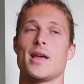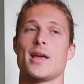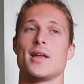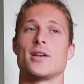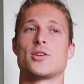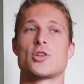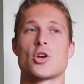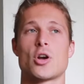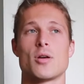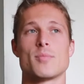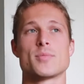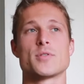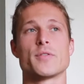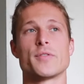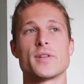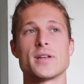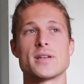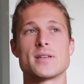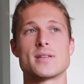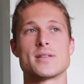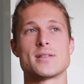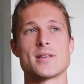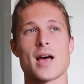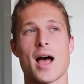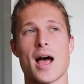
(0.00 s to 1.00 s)
In terms of the
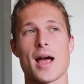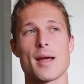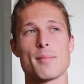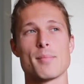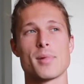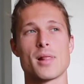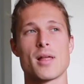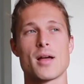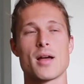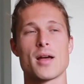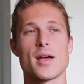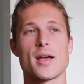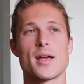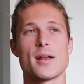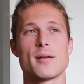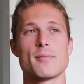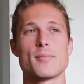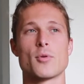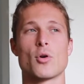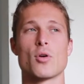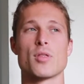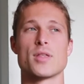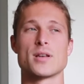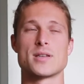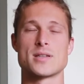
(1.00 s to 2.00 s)

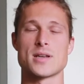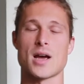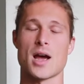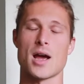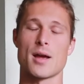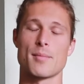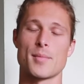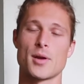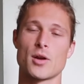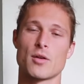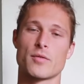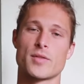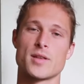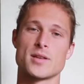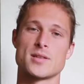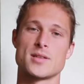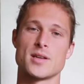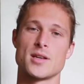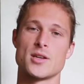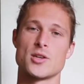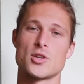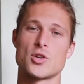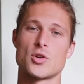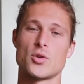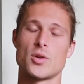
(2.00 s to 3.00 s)
timeline or the timing of this
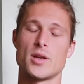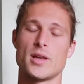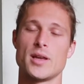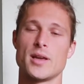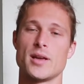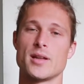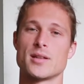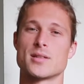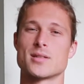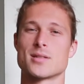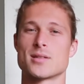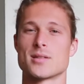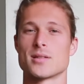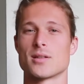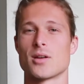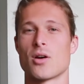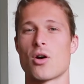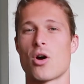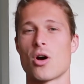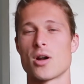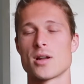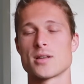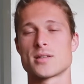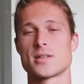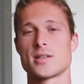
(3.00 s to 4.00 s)
injury, it's
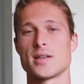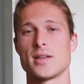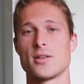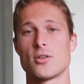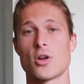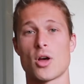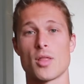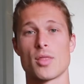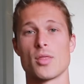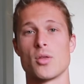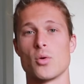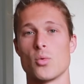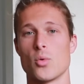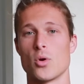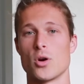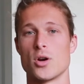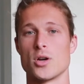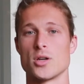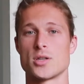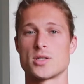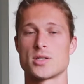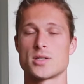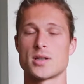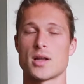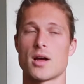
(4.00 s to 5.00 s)
honestly not the
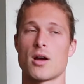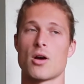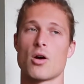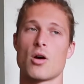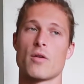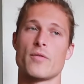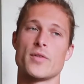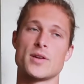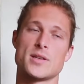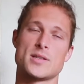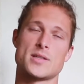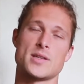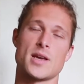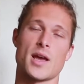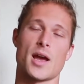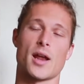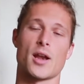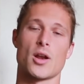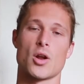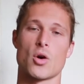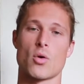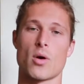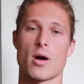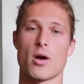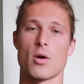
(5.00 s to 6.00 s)
worst. Obviously, I
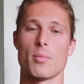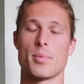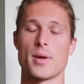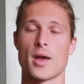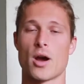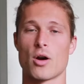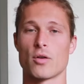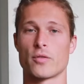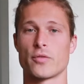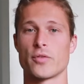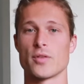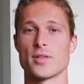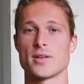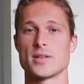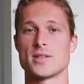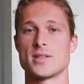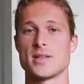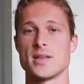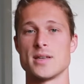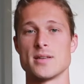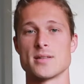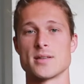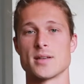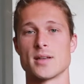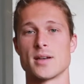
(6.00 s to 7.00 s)
know I'll be out for the
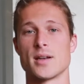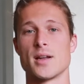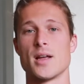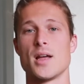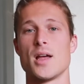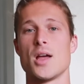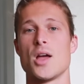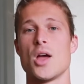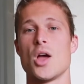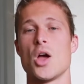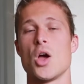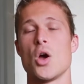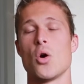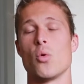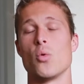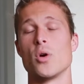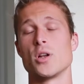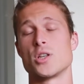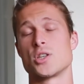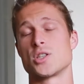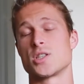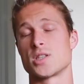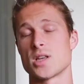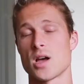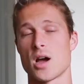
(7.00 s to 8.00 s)
season,
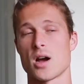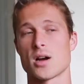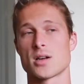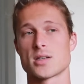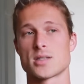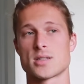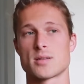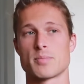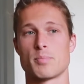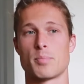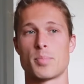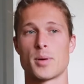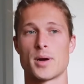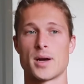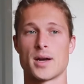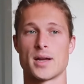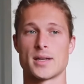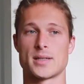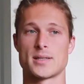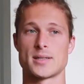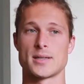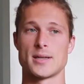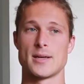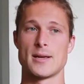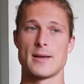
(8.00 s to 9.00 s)
which sucks,
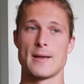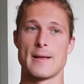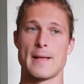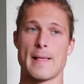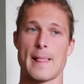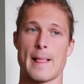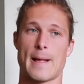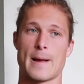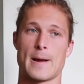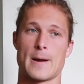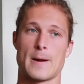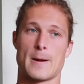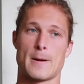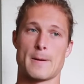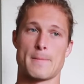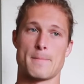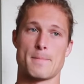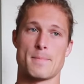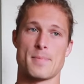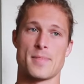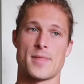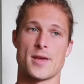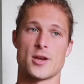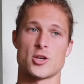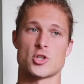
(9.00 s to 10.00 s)
but
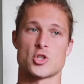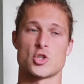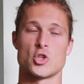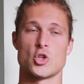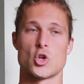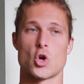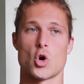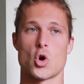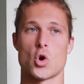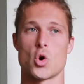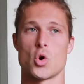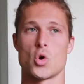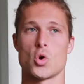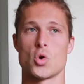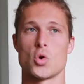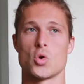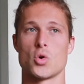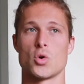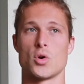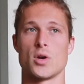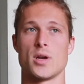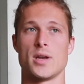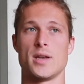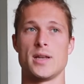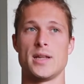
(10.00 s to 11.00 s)
there's
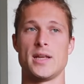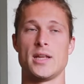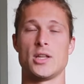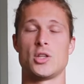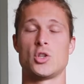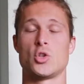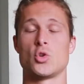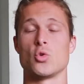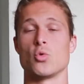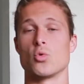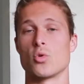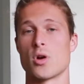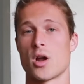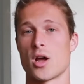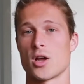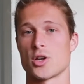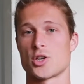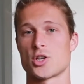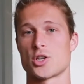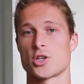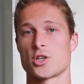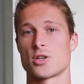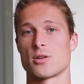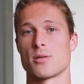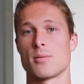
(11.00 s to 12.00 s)
no need to
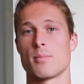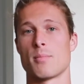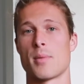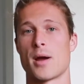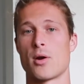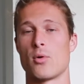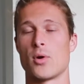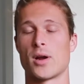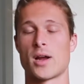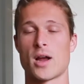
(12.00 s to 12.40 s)
rush my